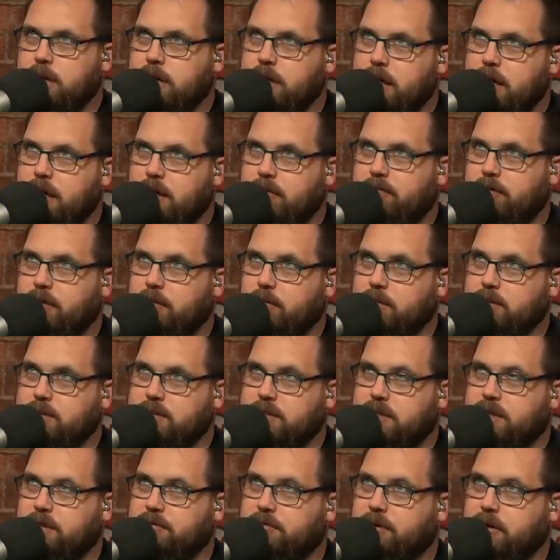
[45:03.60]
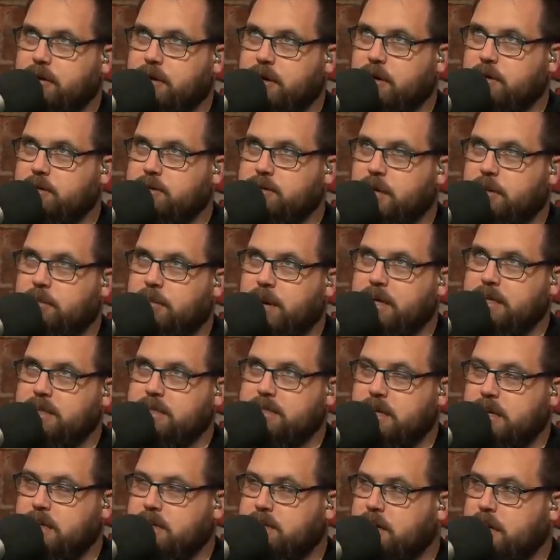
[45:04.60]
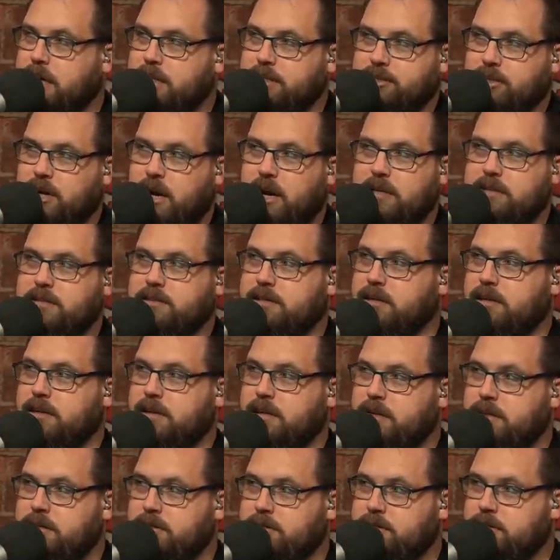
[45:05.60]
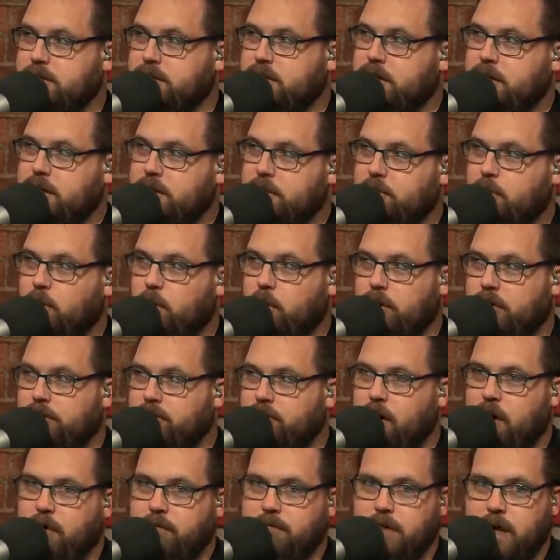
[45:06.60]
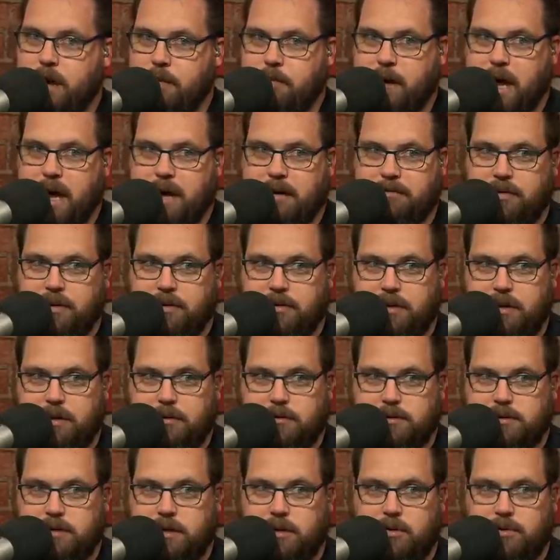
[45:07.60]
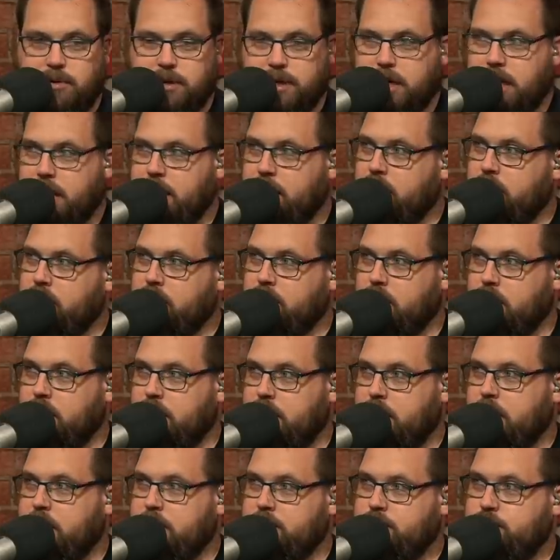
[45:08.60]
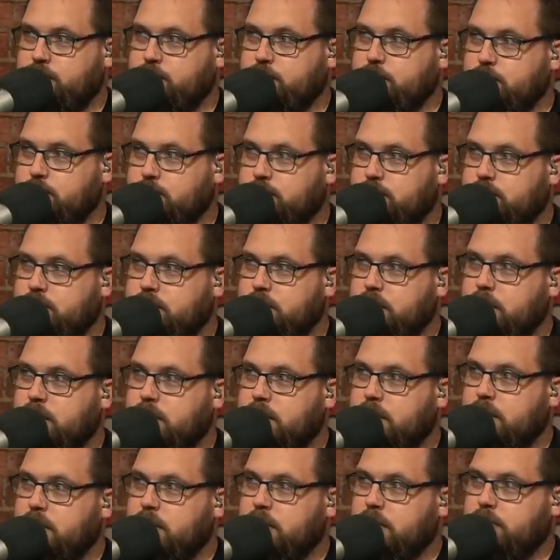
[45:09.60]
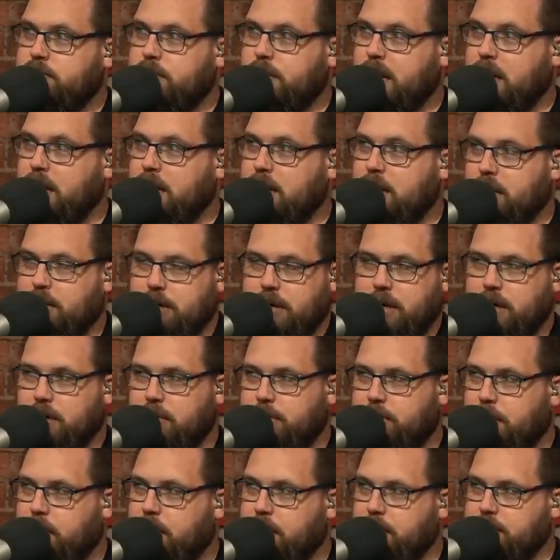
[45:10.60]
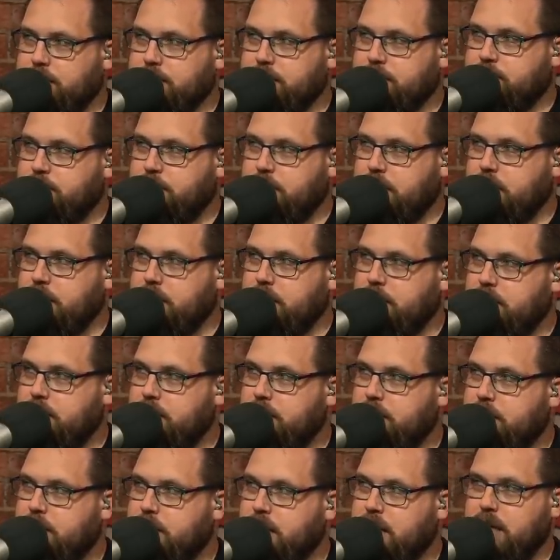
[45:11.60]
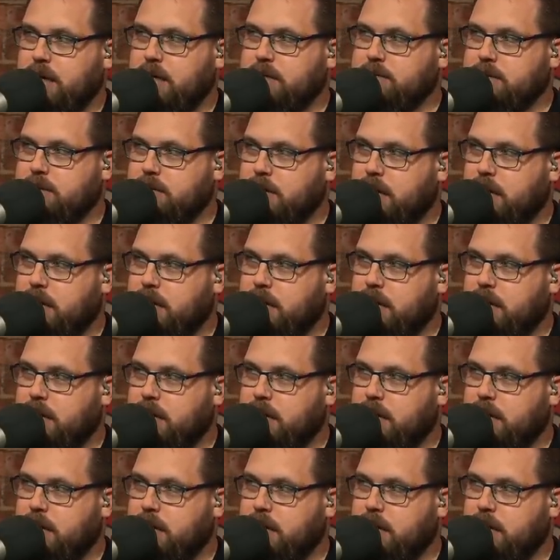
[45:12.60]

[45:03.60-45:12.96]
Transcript: If there was a different coach, I might say Ty Johnson is more involved in that backfield. He was the only guy that looked like he had juice, but it'll, it'll probably but, just be he doesn't